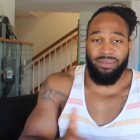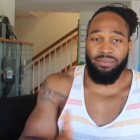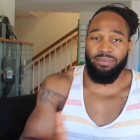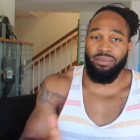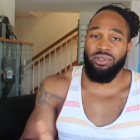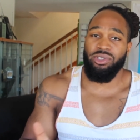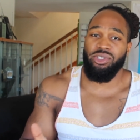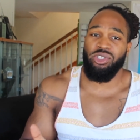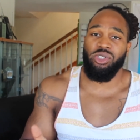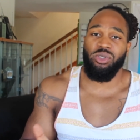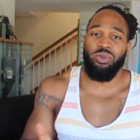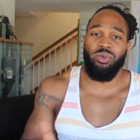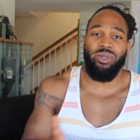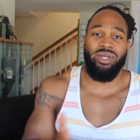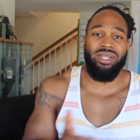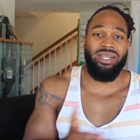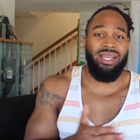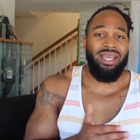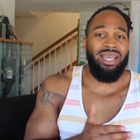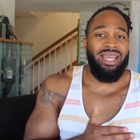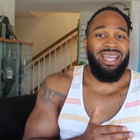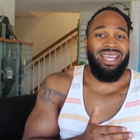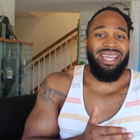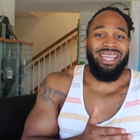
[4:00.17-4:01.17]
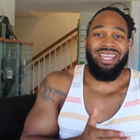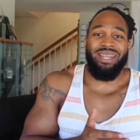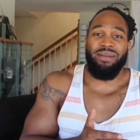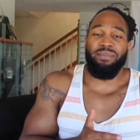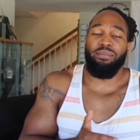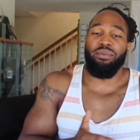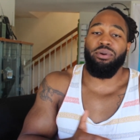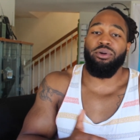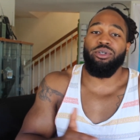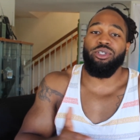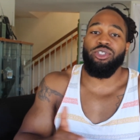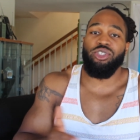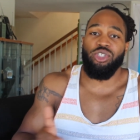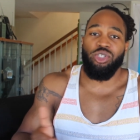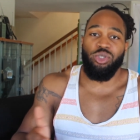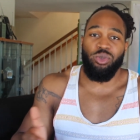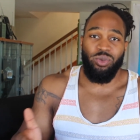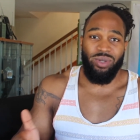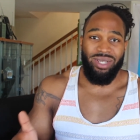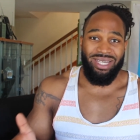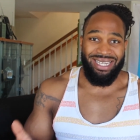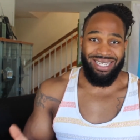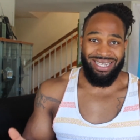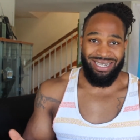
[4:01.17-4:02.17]
it puts you in, it puts
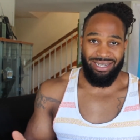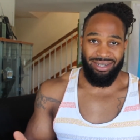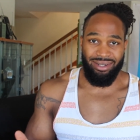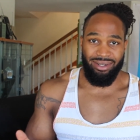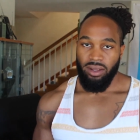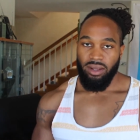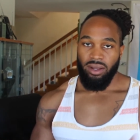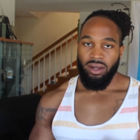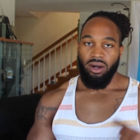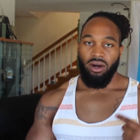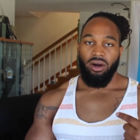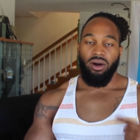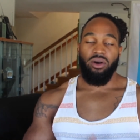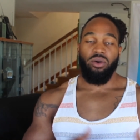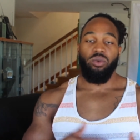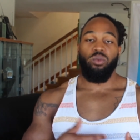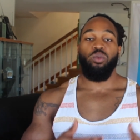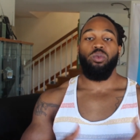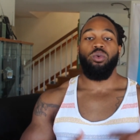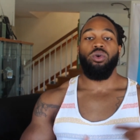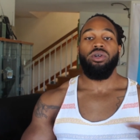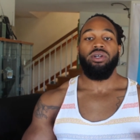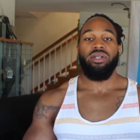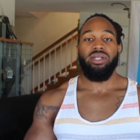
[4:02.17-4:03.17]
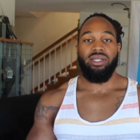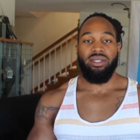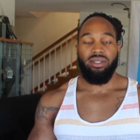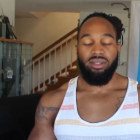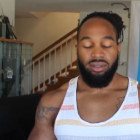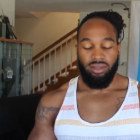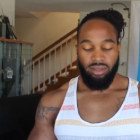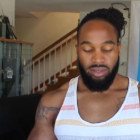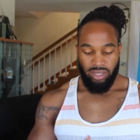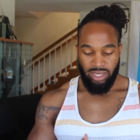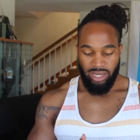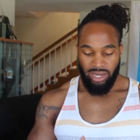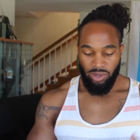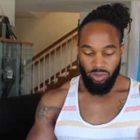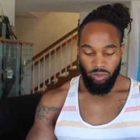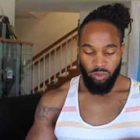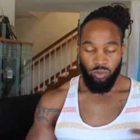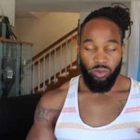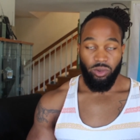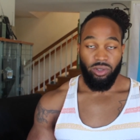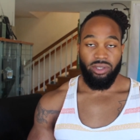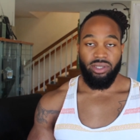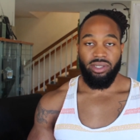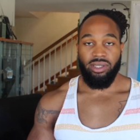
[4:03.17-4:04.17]
you in. Hard work,
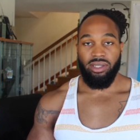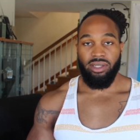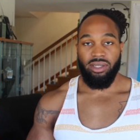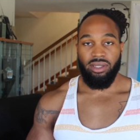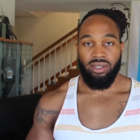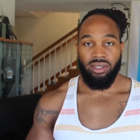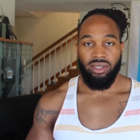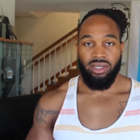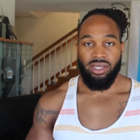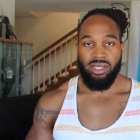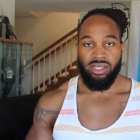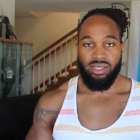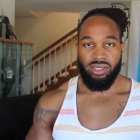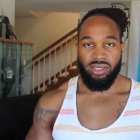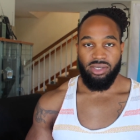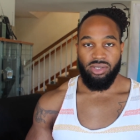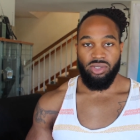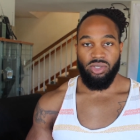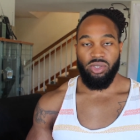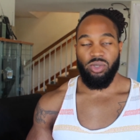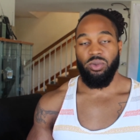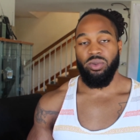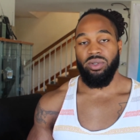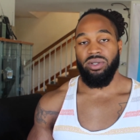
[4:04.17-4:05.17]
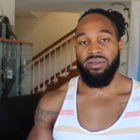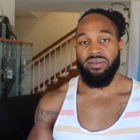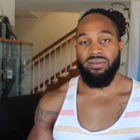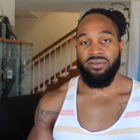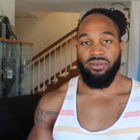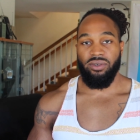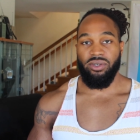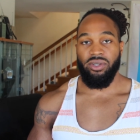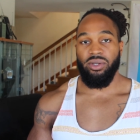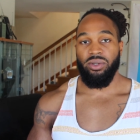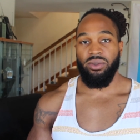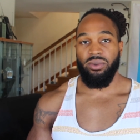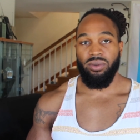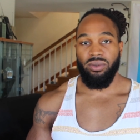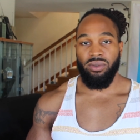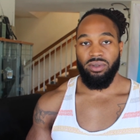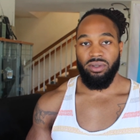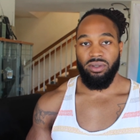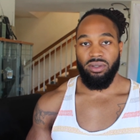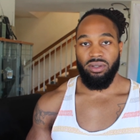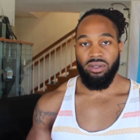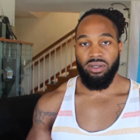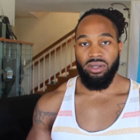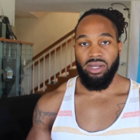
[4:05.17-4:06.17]
outworking is just doing it for you,
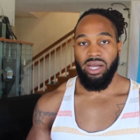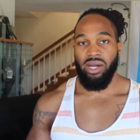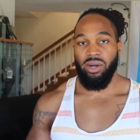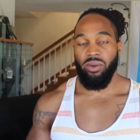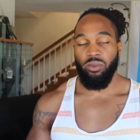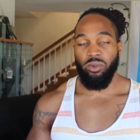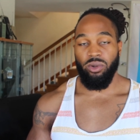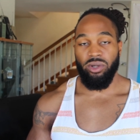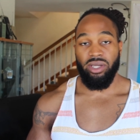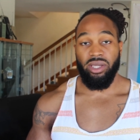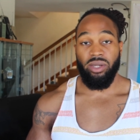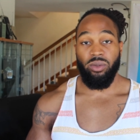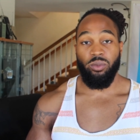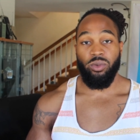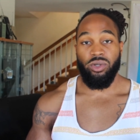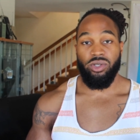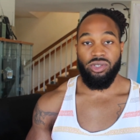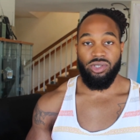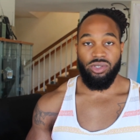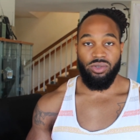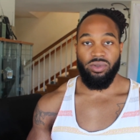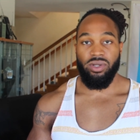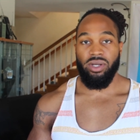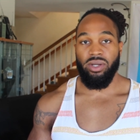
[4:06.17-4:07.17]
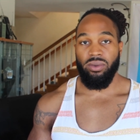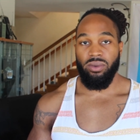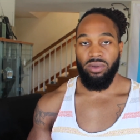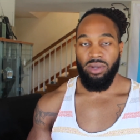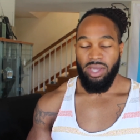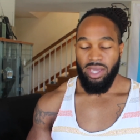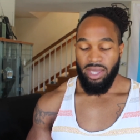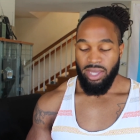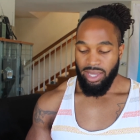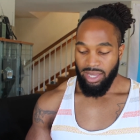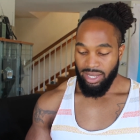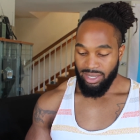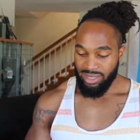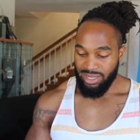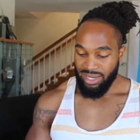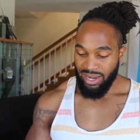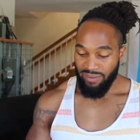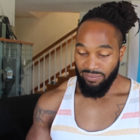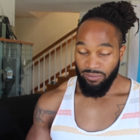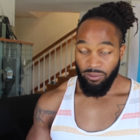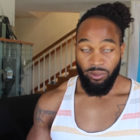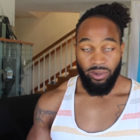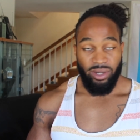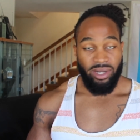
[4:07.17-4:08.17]
outworking what you know. It's
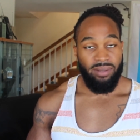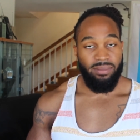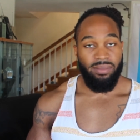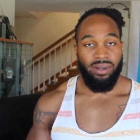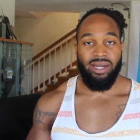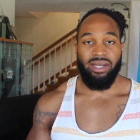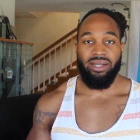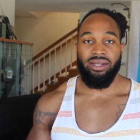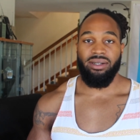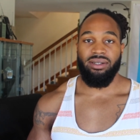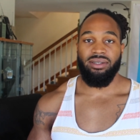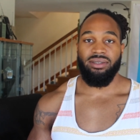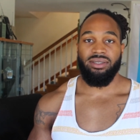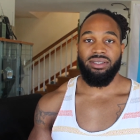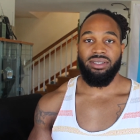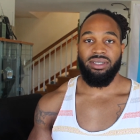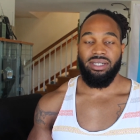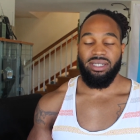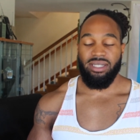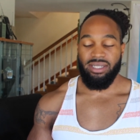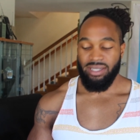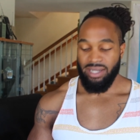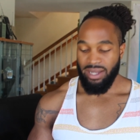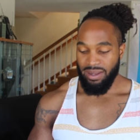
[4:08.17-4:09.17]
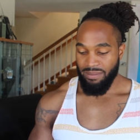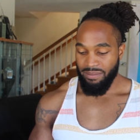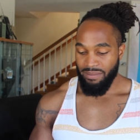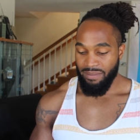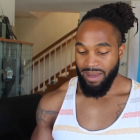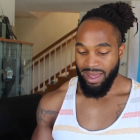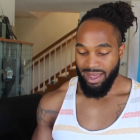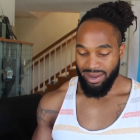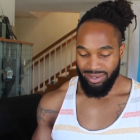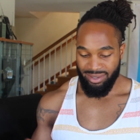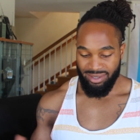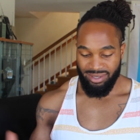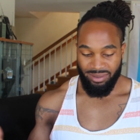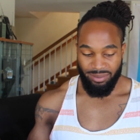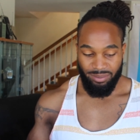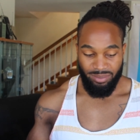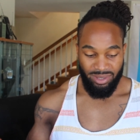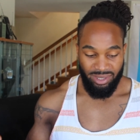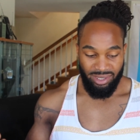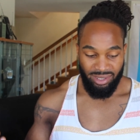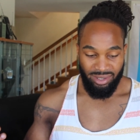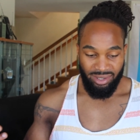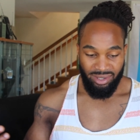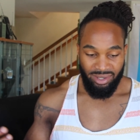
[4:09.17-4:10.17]
not for anybody else, and it's not meant to
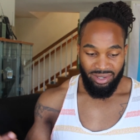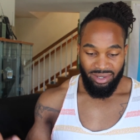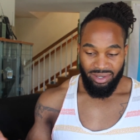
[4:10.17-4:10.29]
be